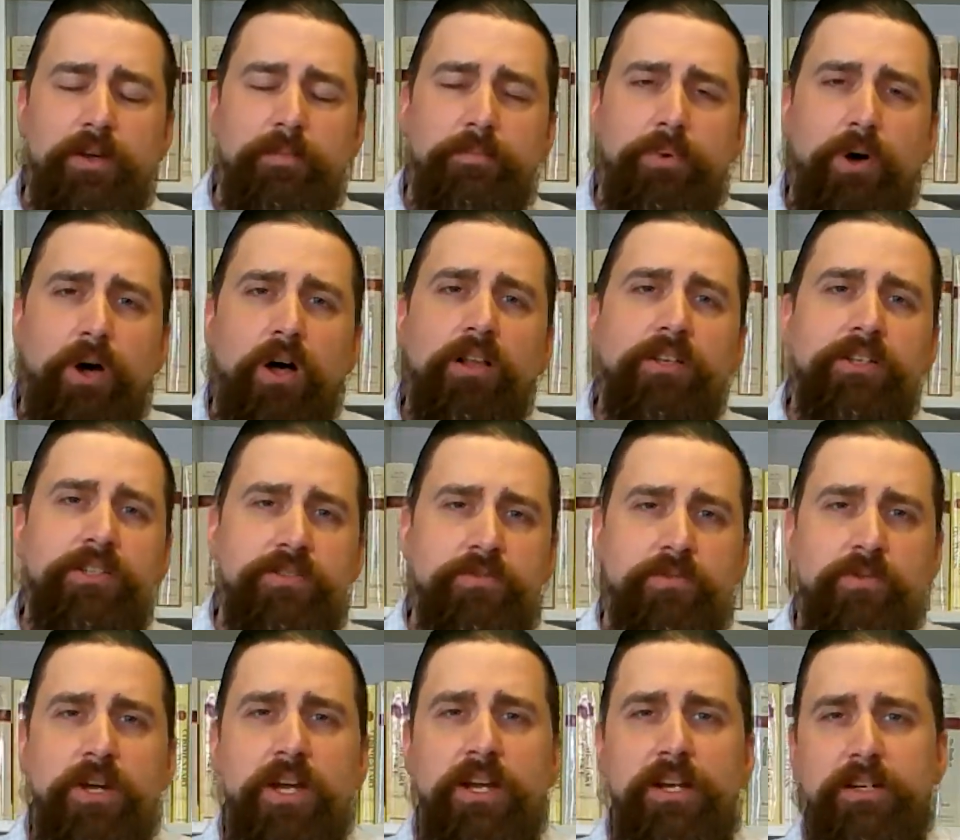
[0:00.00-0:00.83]
Paul is
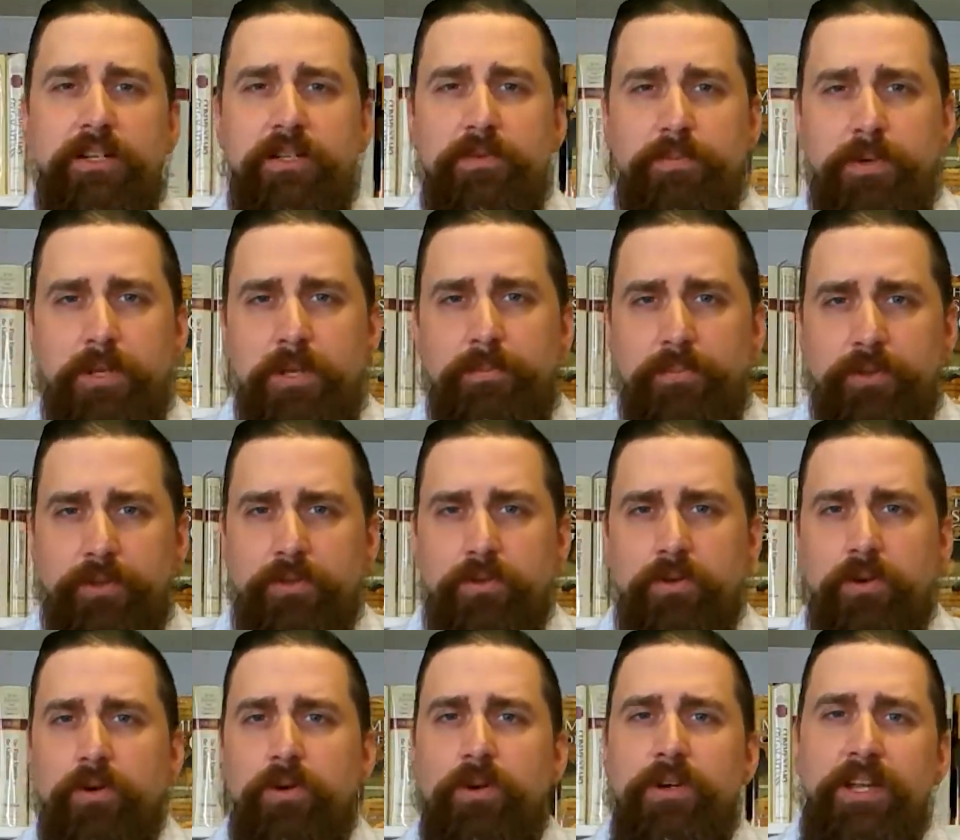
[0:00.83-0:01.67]
writing to people
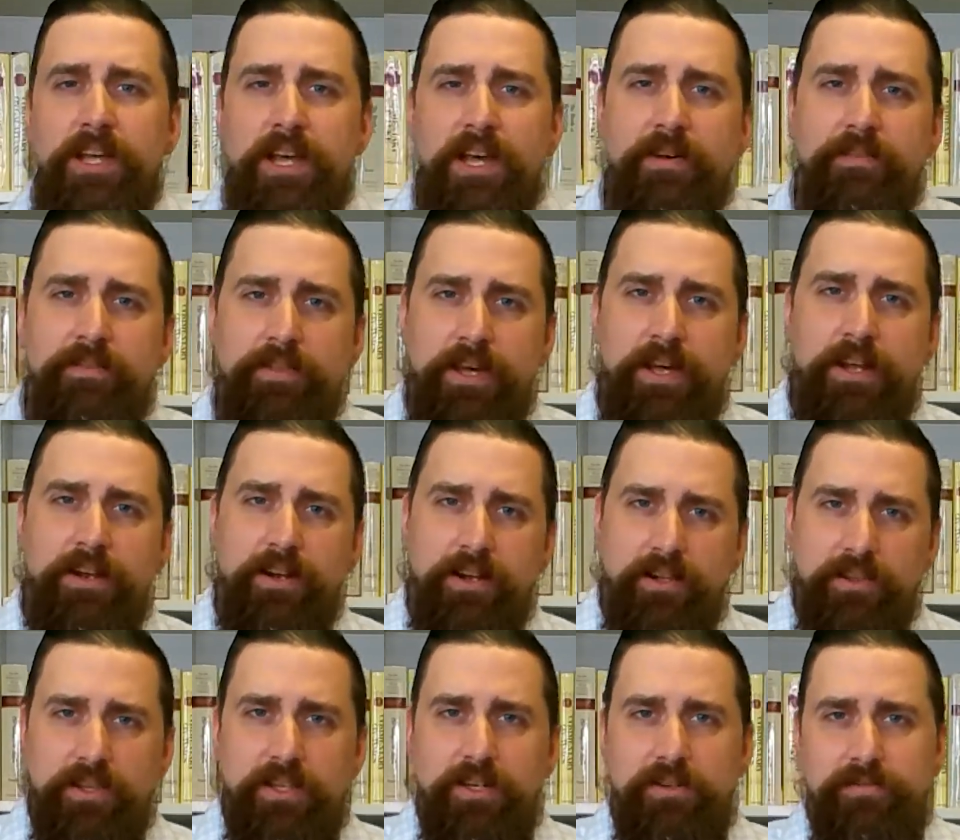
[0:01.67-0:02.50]
who already have
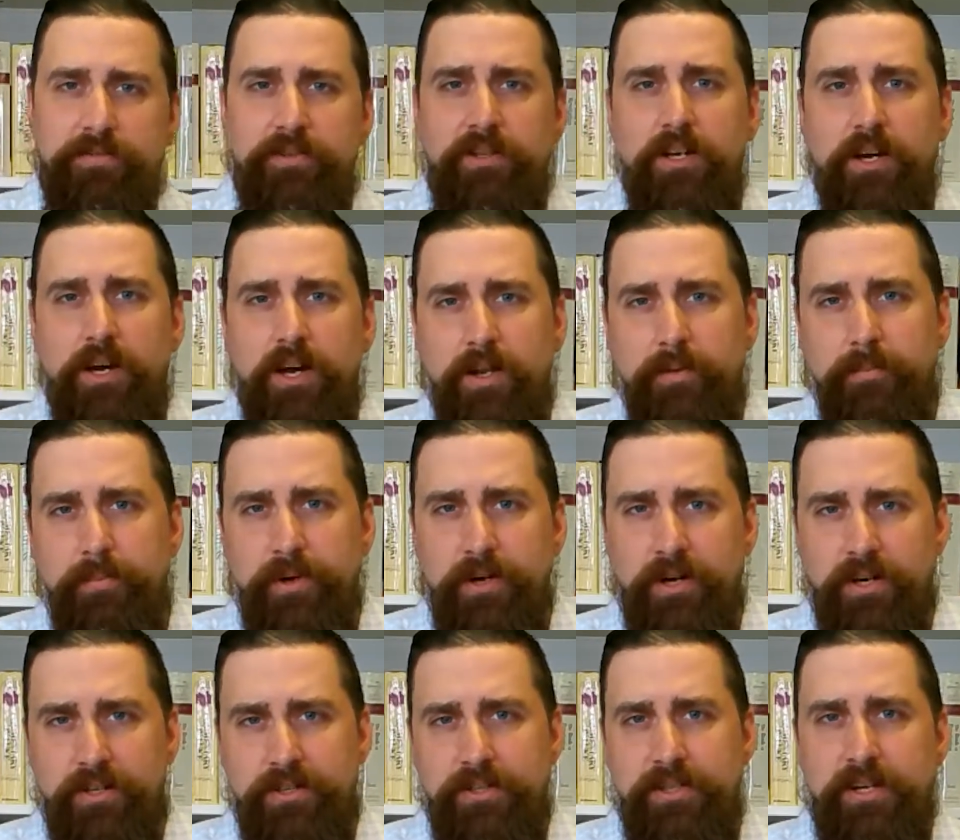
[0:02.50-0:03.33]
that love God
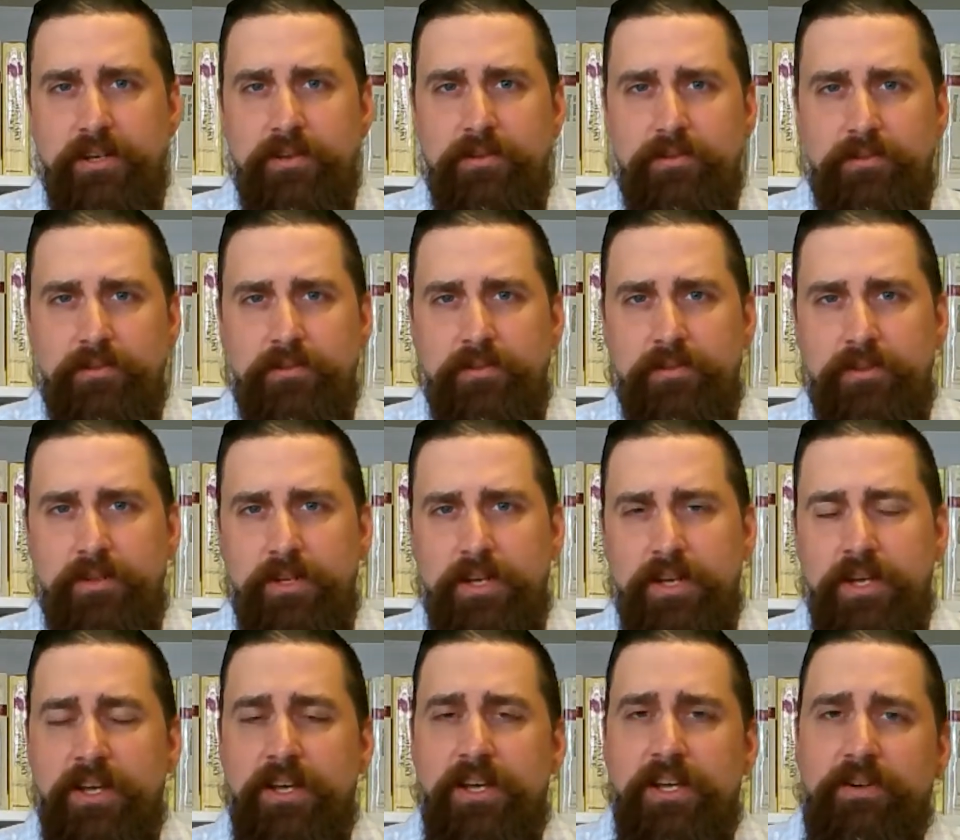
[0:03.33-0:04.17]

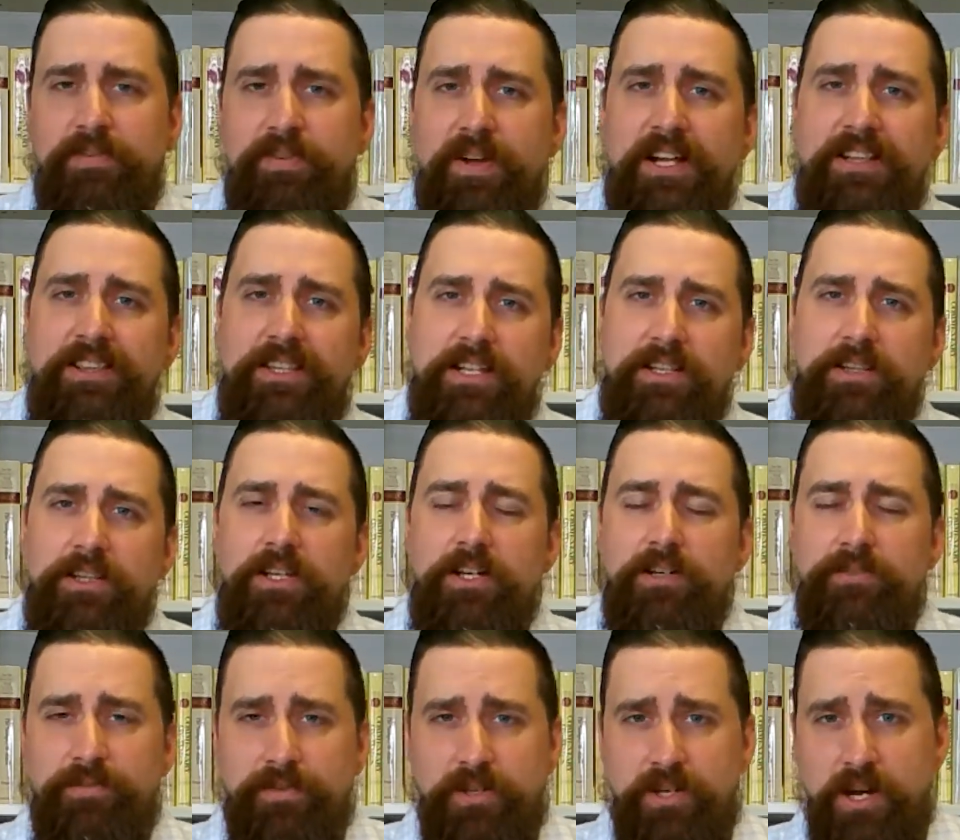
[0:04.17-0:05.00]
in fact, they
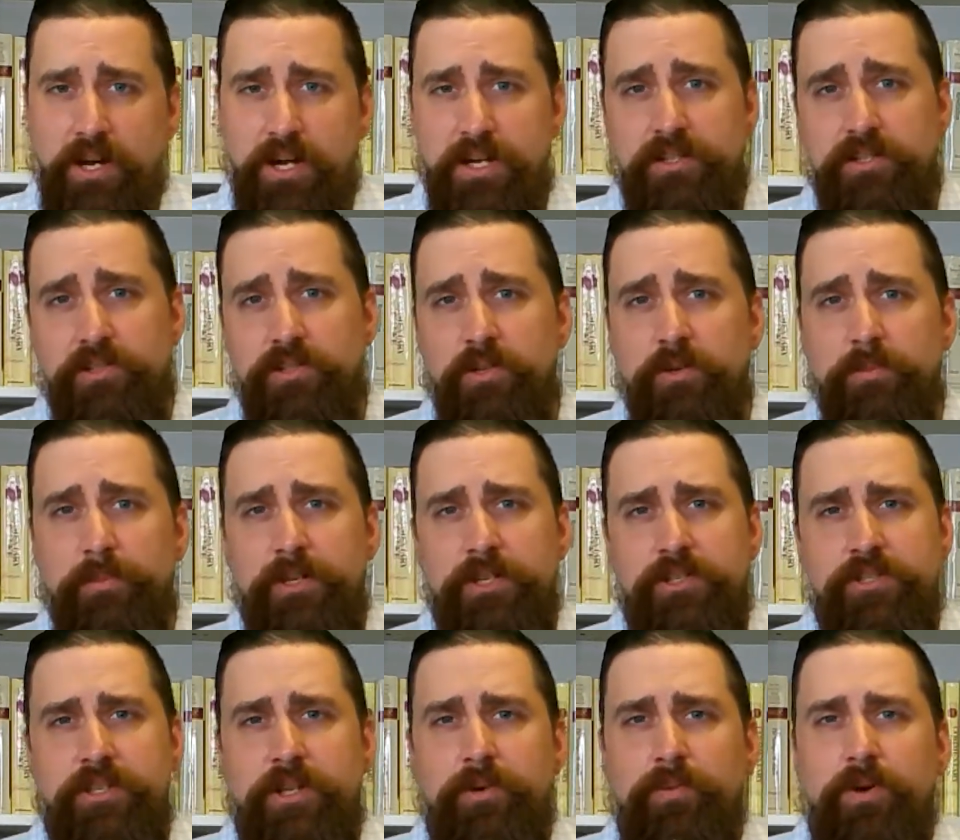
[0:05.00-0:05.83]
love God so
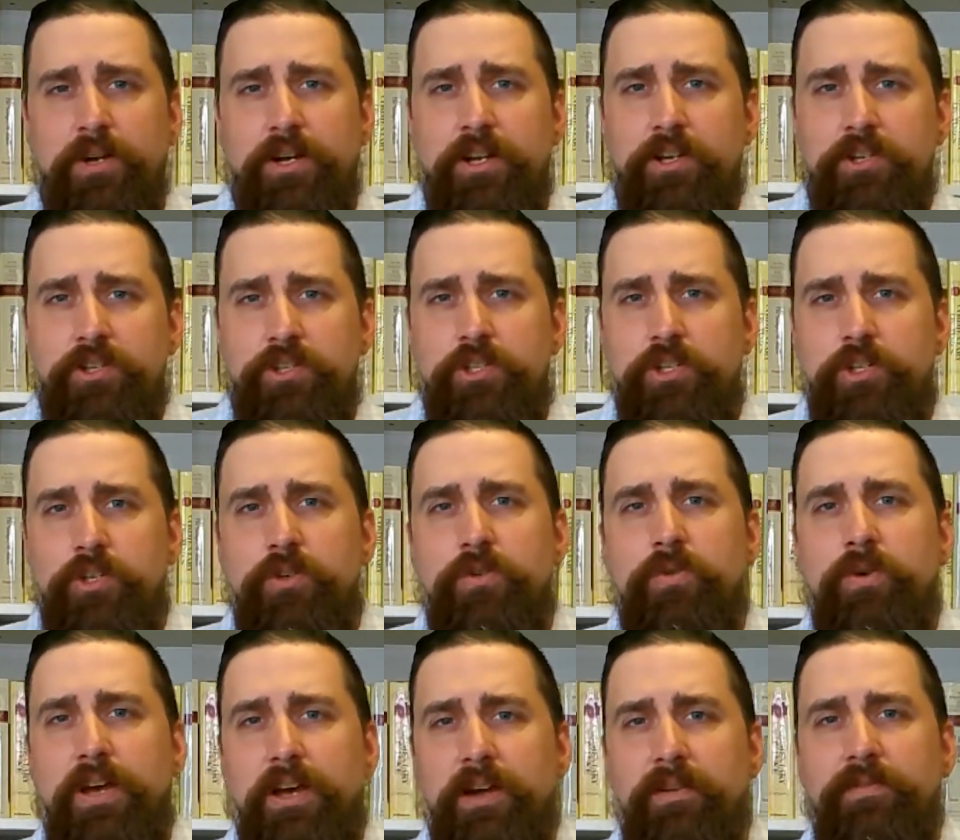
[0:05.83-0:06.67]
much they want to
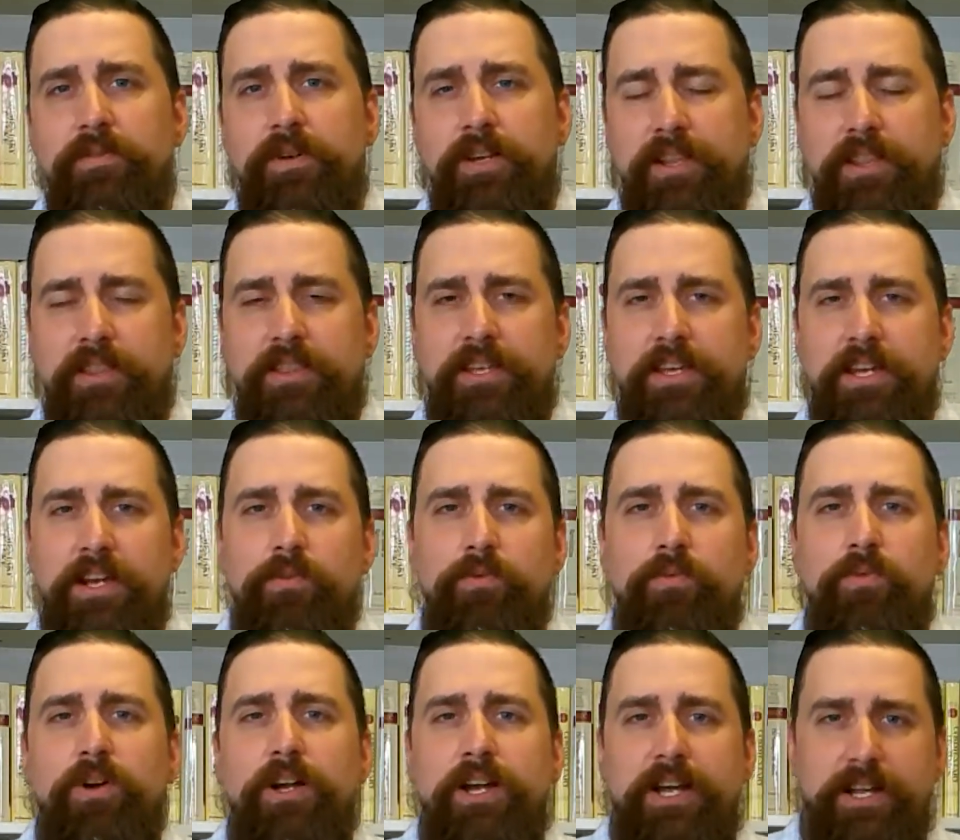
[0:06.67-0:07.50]
do
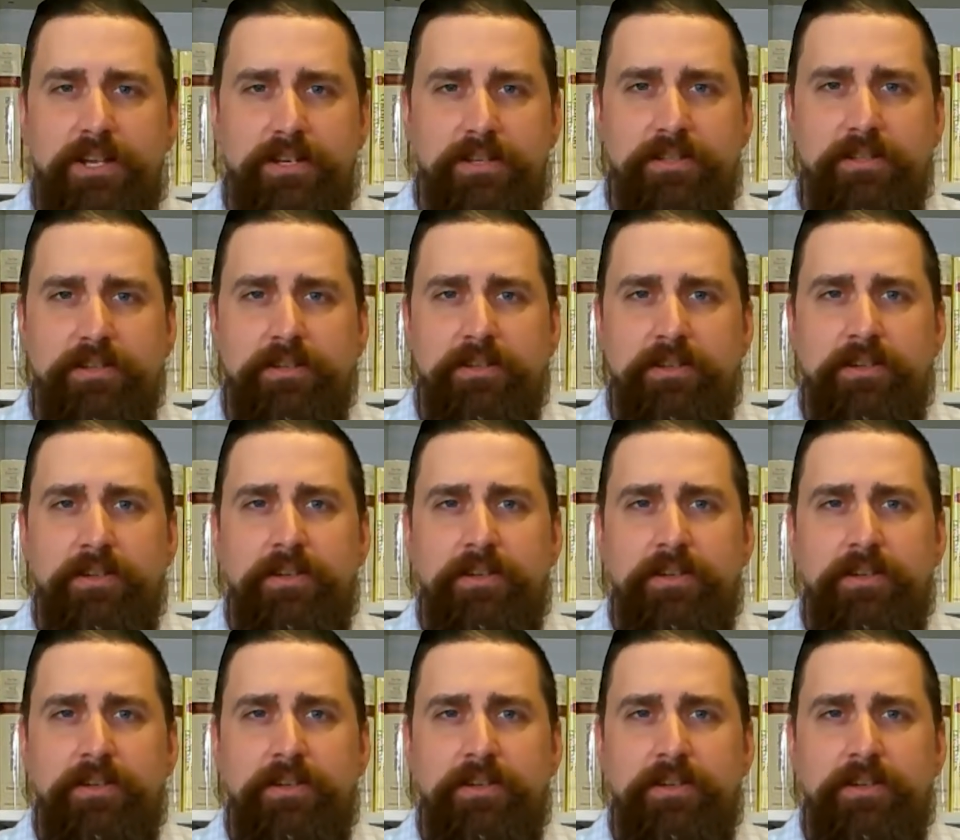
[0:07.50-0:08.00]
everything right.